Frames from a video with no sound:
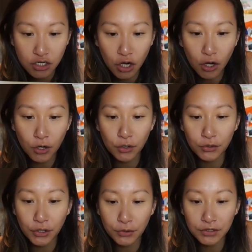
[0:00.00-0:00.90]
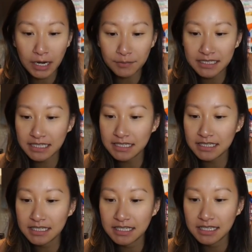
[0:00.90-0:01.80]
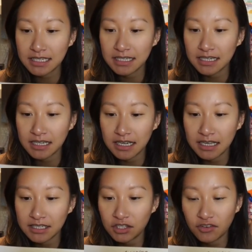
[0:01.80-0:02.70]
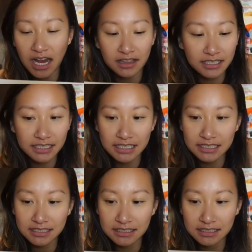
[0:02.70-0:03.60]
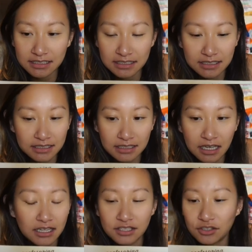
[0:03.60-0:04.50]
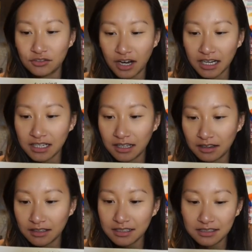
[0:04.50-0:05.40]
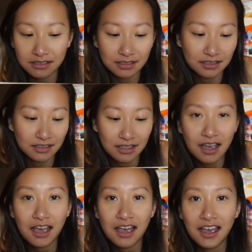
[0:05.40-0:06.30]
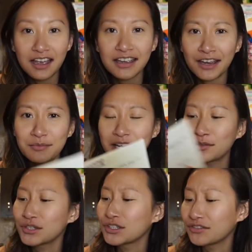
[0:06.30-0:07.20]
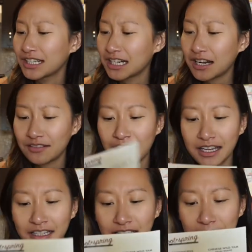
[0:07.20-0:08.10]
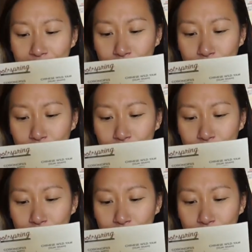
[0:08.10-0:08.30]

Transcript: Codonopsis, astragalus, astragalus. Yeah, you might as well just read it online.